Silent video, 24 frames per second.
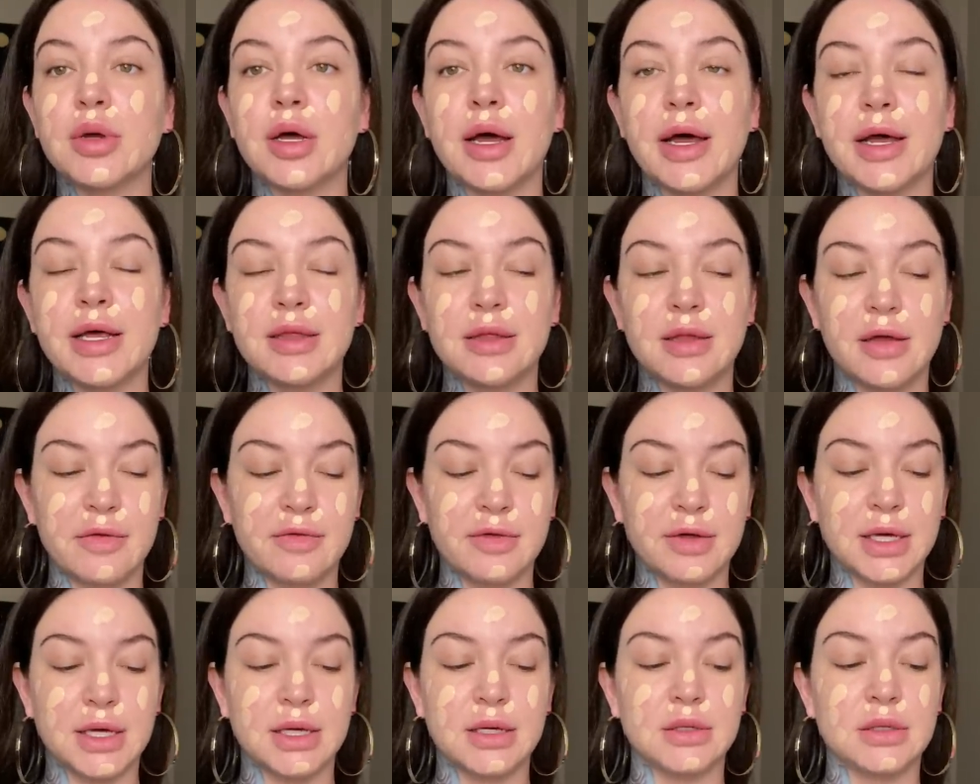I love
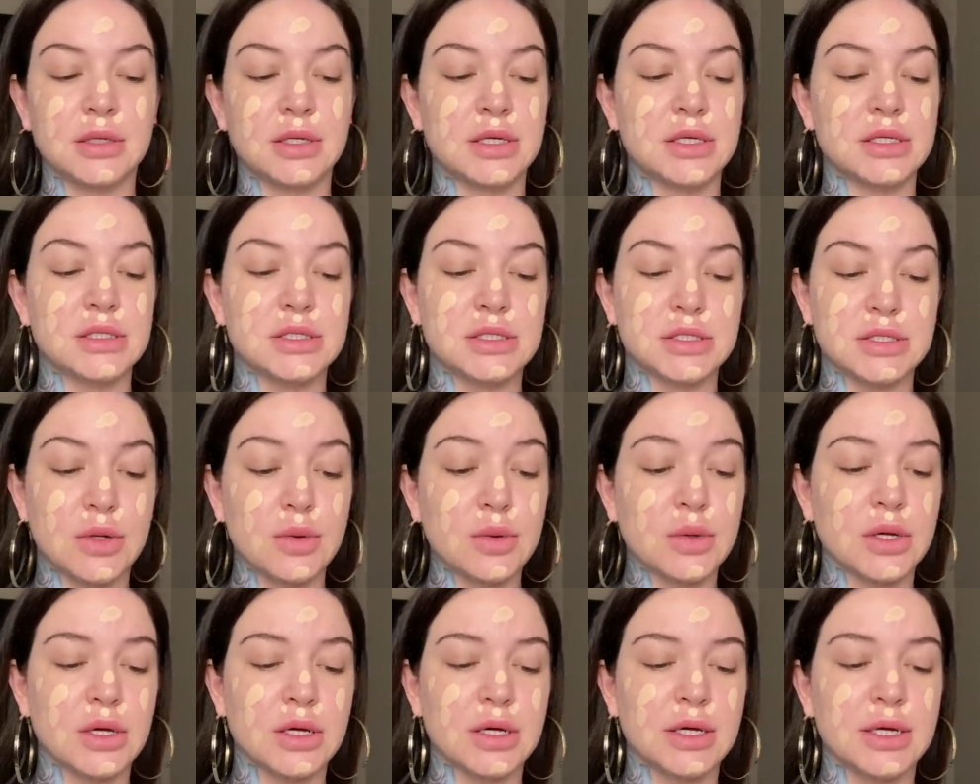it. It's so
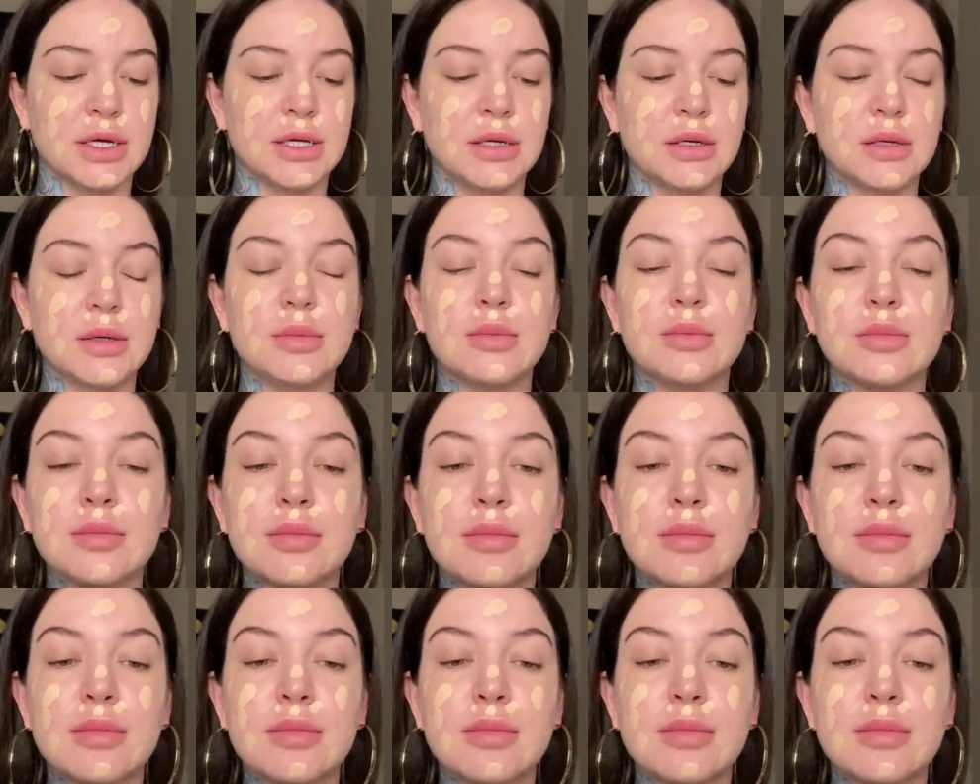good.